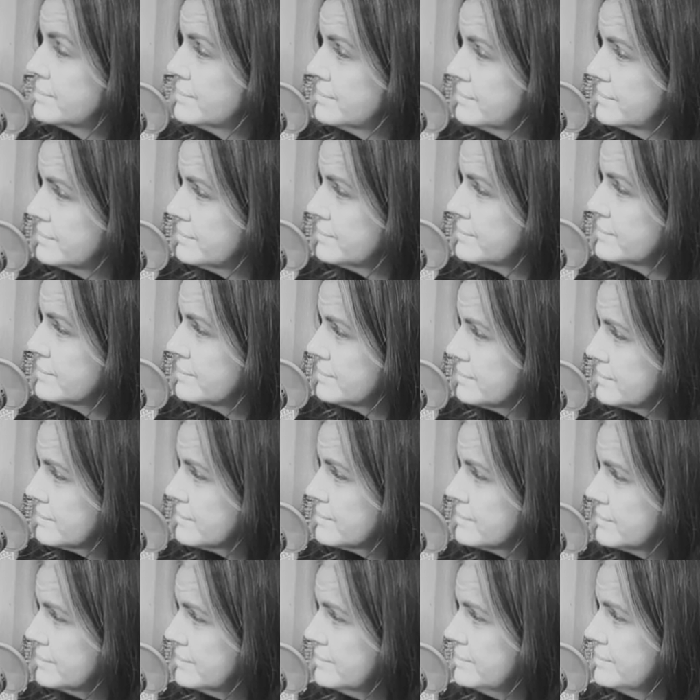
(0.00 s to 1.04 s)
and
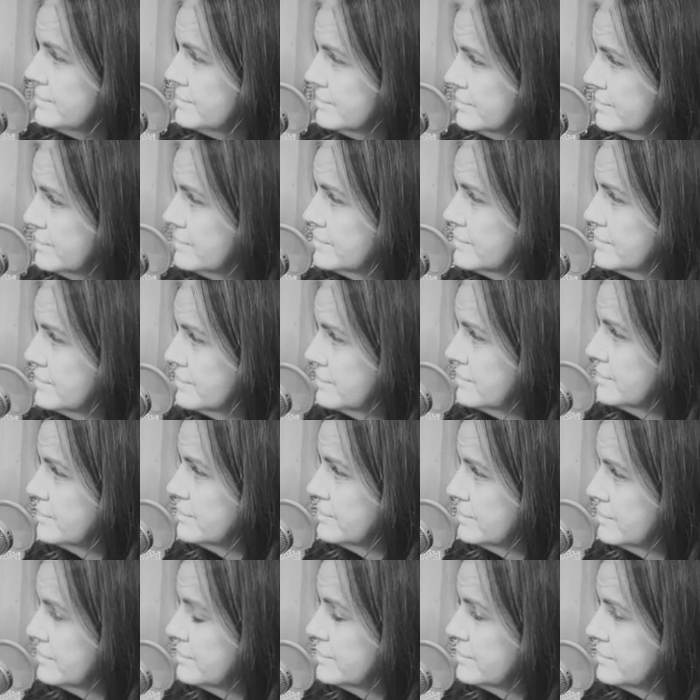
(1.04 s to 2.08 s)
do the
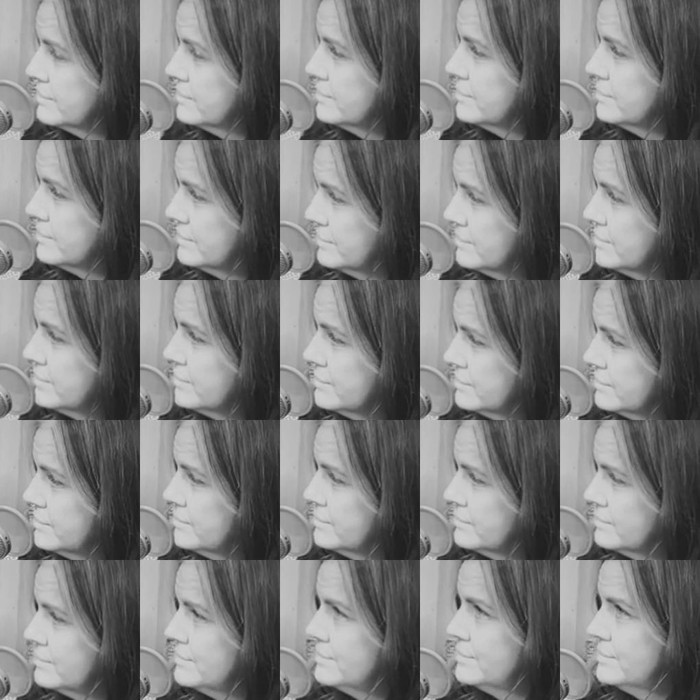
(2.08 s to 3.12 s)
redistribution, redistri
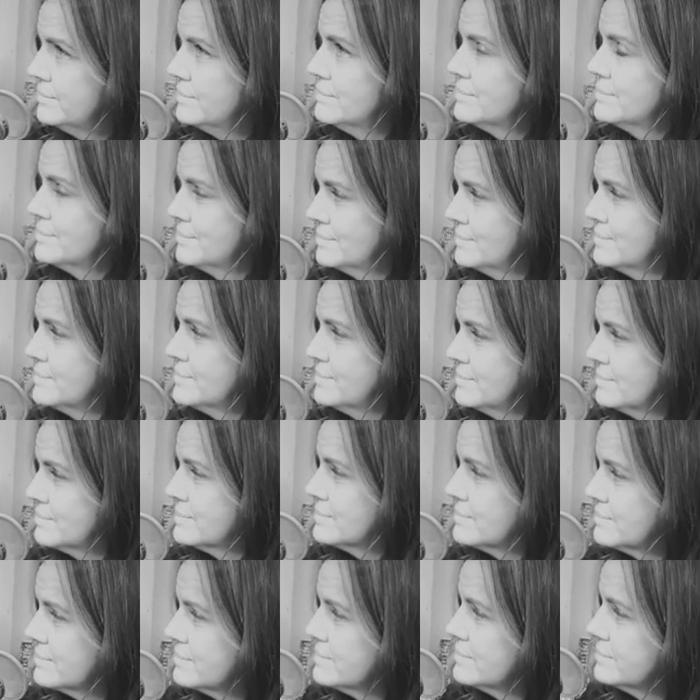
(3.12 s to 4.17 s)
redistribution of the
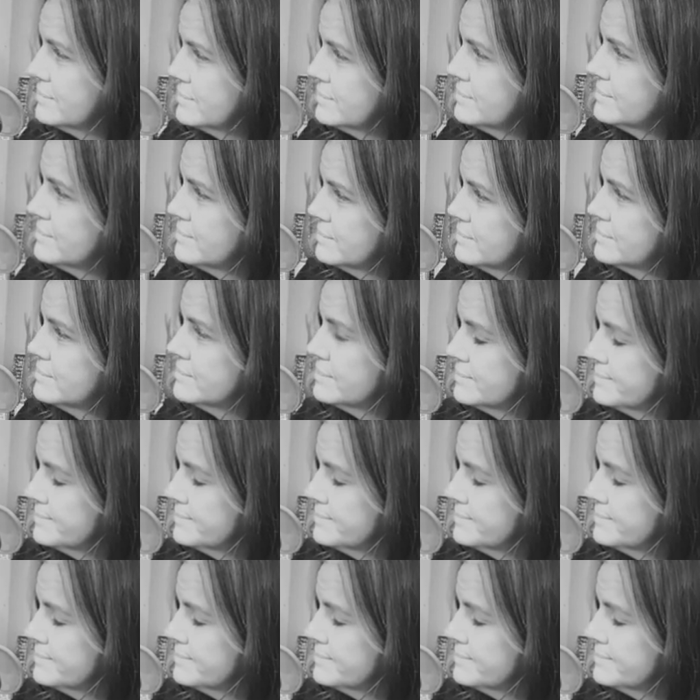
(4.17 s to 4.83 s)
wealth that way